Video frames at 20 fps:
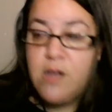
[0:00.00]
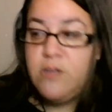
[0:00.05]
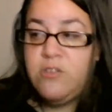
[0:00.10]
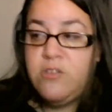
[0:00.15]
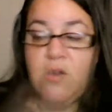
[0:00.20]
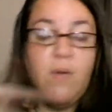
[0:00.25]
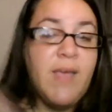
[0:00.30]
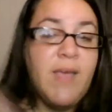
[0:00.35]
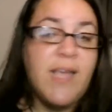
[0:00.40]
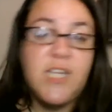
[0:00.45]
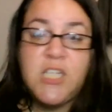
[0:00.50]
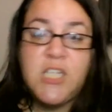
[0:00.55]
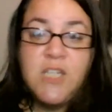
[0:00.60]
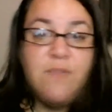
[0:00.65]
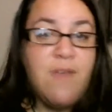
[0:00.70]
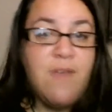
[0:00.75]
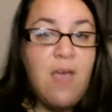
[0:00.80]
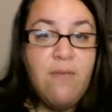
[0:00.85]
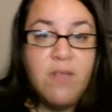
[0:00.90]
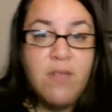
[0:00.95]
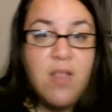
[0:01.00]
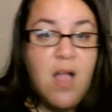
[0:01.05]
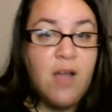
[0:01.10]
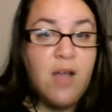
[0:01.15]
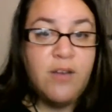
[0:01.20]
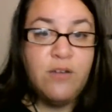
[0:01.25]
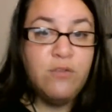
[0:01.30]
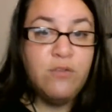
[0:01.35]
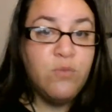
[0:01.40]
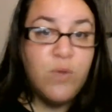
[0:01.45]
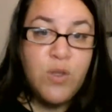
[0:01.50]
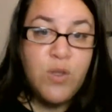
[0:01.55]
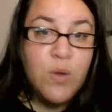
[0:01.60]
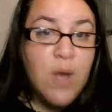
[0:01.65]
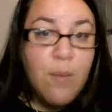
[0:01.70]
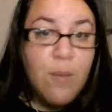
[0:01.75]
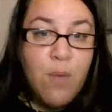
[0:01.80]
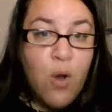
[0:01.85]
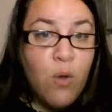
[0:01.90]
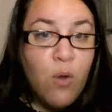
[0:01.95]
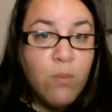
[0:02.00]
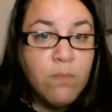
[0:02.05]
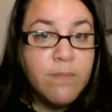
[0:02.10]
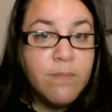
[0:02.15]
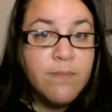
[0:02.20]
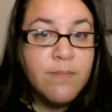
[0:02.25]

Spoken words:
Don't catch the 5 o'clock news when you come home.